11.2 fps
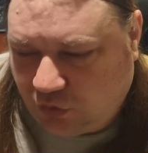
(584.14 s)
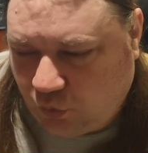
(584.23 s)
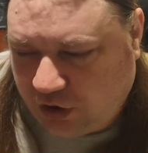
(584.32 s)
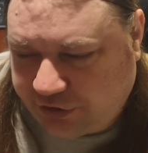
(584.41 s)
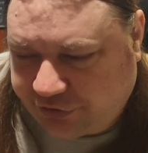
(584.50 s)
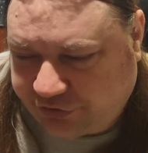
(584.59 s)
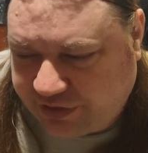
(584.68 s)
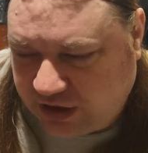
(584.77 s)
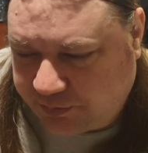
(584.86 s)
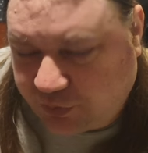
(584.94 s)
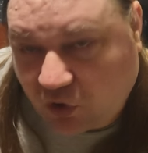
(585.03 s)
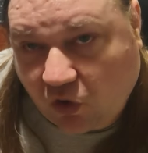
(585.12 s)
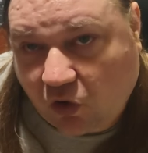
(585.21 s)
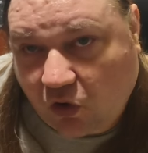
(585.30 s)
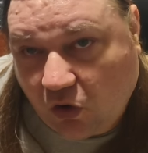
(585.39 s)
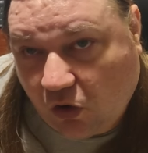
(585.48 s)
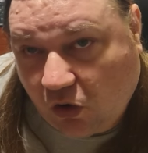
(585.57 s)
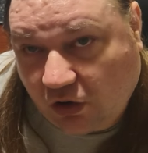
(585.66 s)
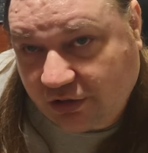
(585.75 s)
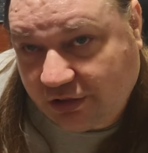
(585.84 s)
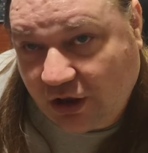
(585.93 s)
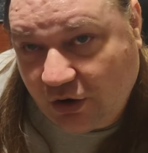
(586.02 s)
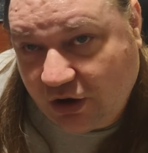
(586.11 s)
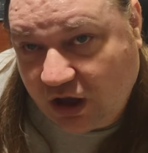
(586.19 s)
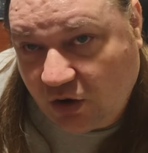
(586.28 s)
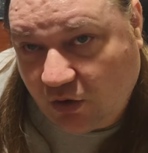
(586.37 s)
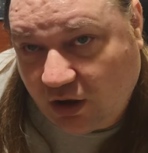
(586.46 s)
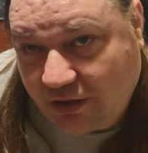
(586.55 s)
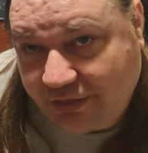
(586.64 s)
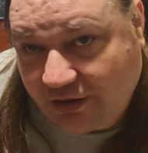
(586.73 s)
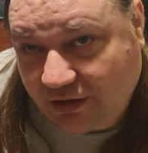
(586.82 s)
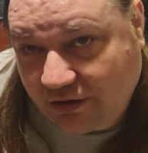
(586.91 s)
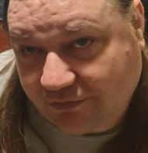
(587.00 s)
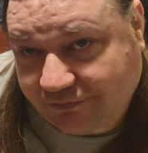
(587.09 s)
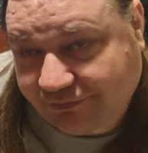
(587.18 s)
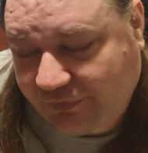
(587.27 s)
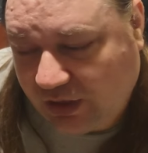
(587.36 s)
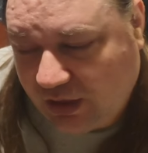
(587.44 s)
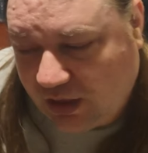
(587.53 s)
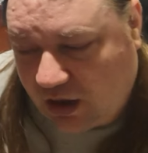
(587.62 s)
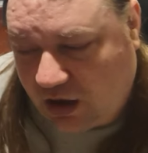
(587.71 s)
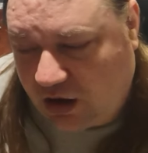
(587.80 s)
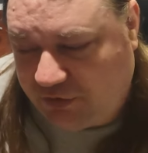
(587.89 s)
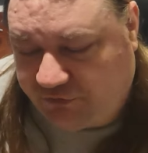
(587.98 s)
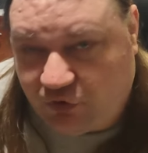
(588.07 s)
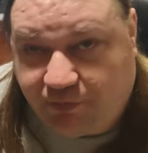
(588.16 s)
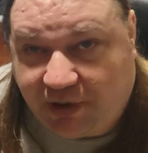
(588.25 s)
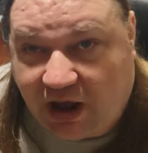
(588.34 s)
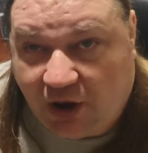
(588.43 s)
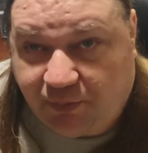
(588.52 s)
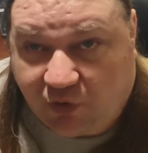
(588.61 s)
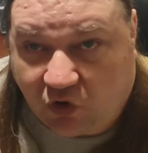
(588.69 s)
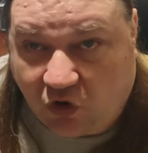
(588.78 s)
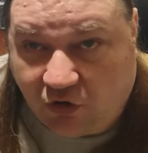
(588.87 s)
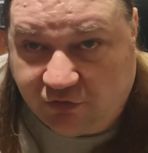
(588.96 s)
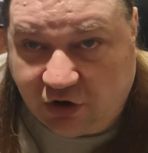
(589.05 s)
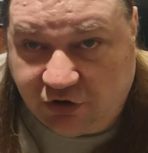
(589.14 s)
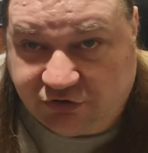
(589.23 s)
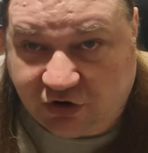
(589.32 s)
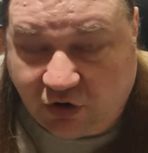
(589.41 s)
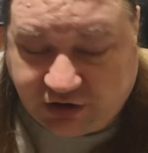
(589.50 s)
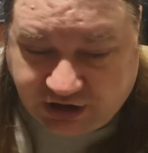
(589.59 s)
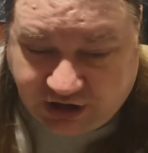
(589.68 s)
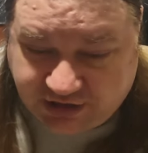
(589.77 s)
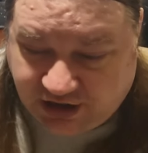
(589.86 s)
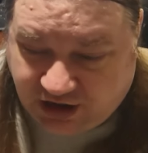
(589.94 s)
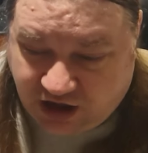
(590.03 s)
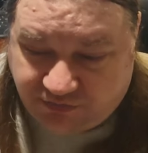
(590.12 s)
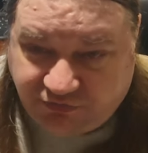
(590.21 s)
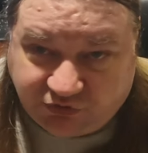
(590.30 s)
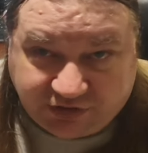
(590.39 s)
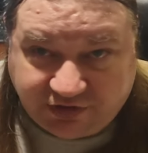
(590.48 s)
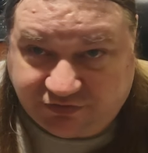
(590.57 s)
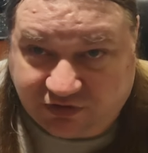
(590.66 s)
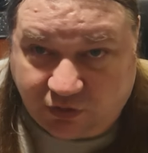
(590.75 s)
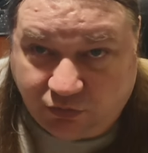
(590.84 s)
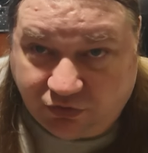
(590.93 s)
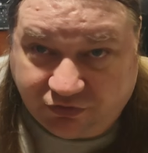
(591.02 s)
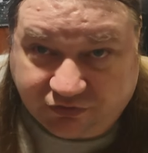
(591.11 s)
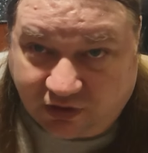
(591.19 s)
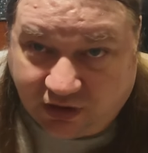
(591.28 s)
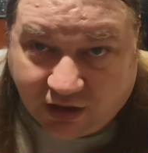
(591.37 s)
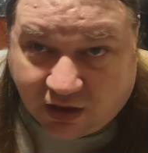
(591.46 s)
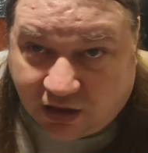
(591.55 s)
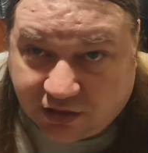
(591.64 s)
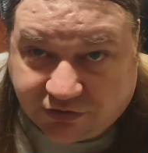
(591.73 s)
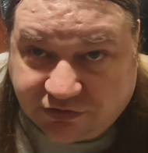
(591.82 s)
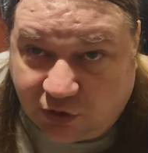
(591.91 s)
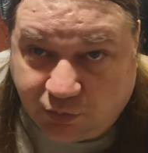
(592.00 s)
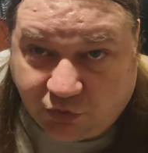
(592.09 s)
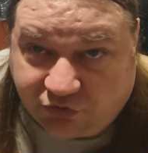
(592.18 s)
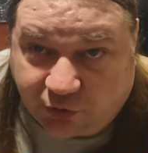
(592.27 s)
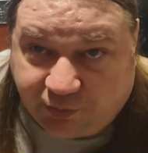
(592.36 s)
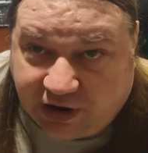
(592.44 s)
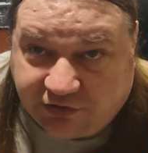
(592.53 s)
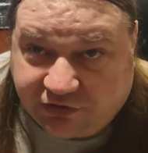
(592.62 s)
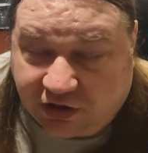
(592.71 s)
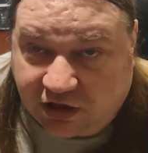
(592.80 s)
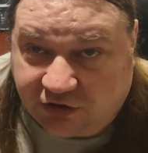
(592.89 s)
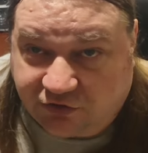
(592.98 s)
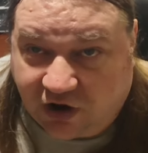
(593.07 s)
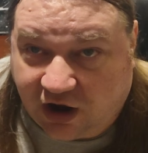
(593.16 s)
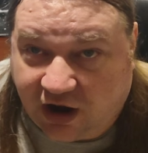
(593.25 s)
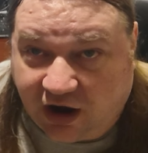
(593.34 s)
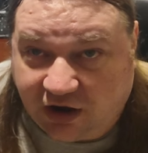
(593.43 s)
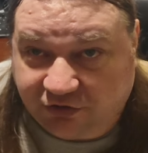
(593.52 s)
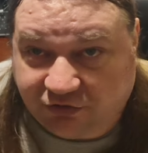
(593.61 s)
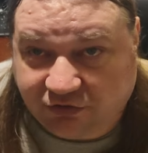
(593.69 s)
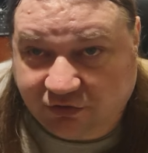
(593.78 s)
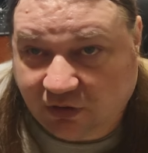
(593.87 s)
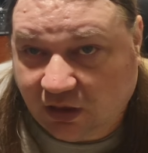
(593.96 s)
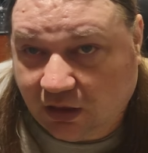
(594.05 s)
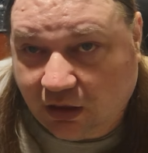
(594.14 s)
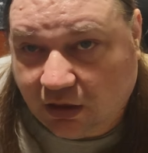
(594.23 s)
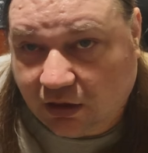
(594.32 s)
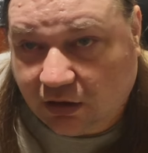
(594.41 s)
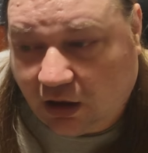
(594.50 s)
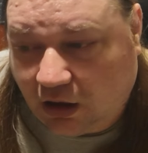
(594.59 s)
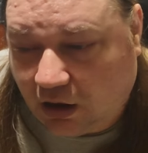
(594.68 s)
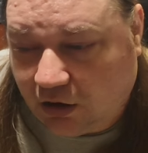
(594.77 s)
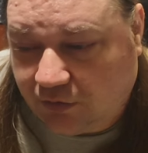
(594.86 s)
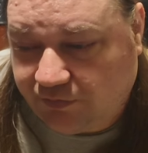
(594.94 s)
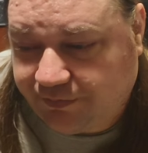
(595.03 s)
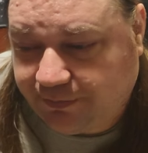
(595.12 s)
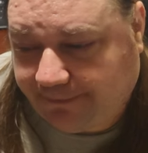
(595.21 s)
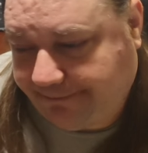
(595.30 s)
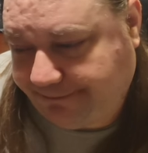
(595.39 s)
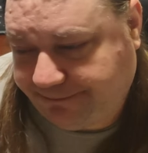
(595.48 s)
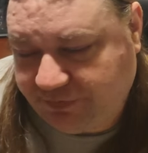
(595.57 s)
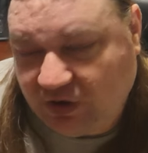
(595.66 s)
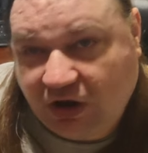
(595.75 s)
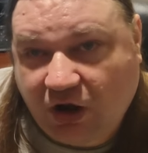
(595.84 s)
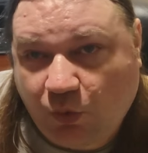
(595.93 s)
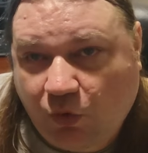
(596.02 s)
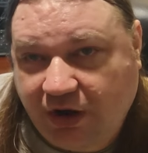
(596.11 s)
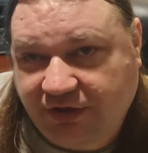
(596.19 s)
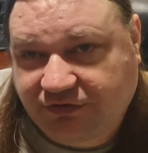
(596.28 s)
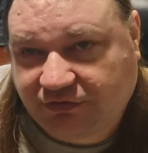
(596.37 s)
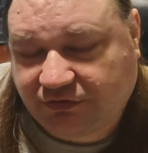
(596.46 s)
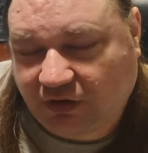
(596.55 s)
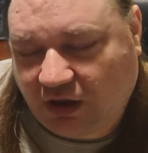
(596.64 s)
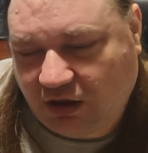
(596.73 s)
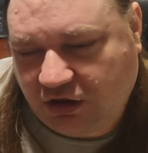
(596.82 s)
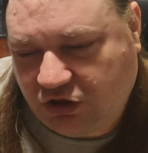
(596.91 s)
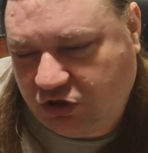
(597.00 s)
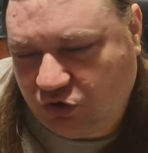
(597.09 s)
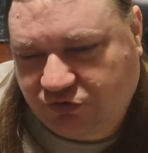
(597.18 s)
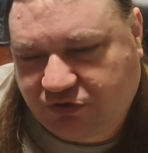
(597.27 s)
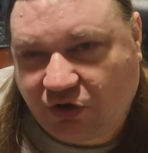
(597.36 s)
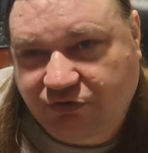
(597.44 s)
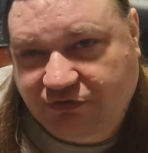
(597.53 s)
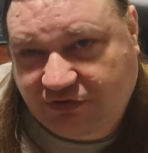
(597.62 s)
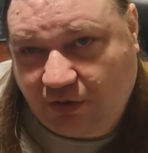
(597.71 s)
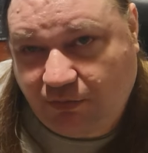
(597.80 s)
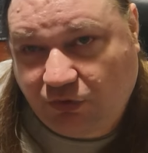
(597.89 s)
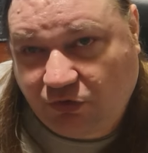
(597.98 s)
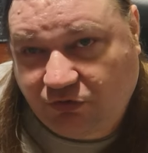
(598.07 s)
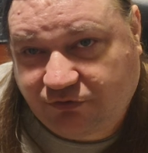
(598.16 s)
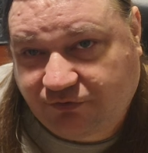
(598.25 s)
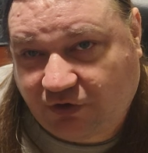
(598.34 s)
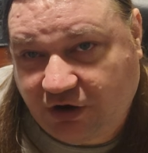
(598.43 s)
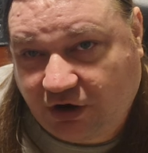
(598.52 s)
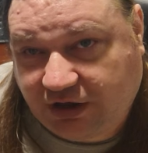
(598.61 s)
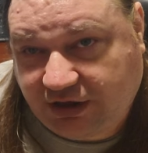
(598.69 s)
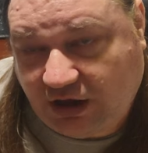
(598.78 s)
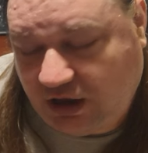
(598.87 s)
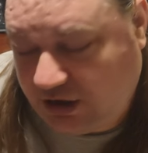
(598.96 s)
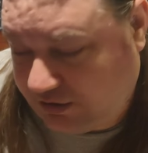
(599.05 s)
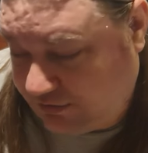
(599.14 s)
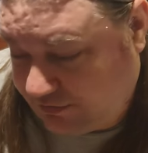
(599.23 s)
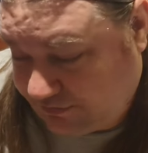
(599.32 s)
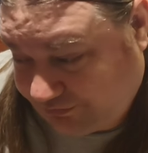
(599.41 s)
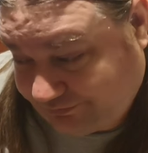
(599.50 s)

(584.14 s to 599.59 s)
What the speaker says: with the Pearl logo on them. If you buy a Pearl Roadshow kit that comes with the cymbals are basically trash. You're going to want to use those cymbals for your kid